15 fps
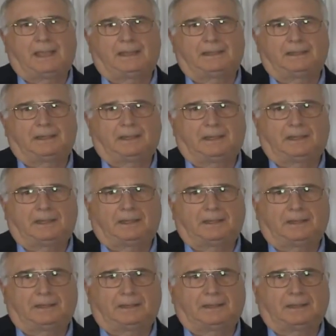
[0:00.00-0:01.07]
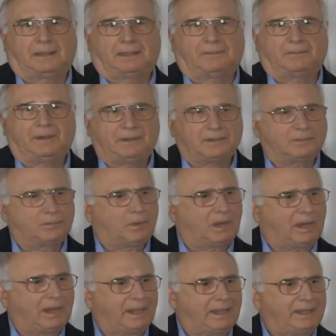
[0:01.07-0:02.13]
And I wondered
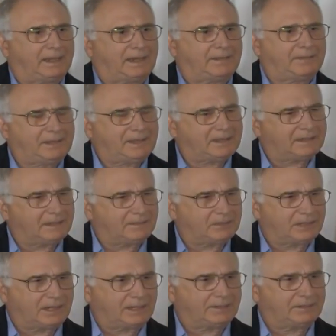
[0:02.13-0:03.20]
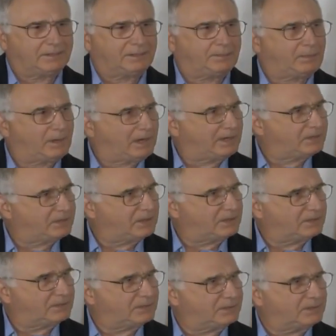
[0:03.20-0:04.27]
why, and I think it comes down to the
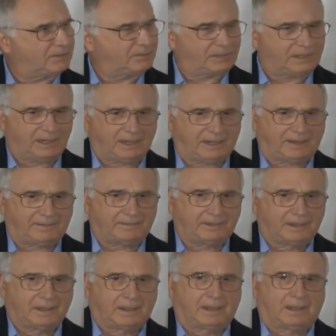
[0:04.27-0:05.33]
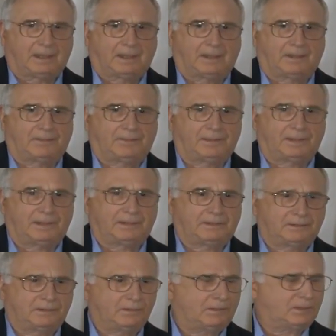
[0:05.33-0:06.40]
processes that we have. We
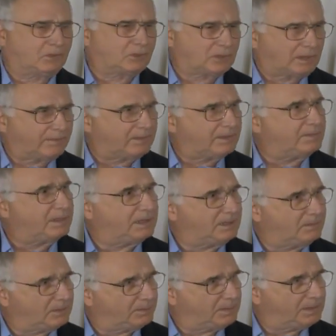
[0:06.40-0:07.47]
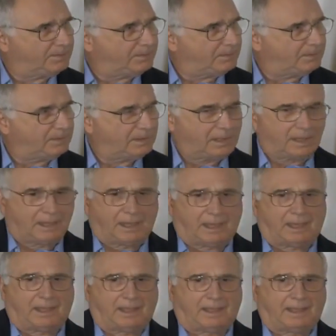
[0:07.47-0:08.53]
do a discovery meeting with people
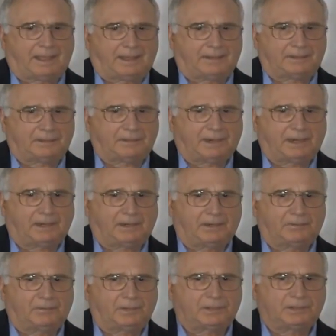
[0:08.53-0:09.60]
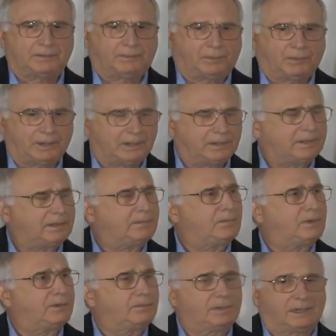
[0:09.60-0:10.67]
and try to learn what's important to
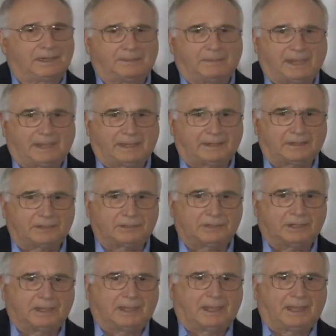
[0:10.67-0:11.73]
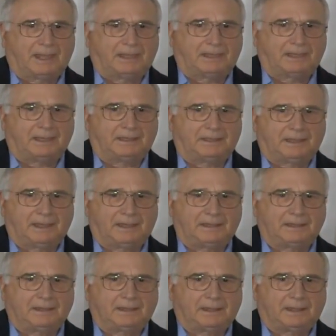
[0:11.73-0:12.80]
them, what really matters. And
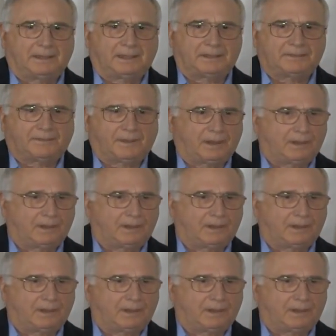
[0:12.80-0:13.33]
then that's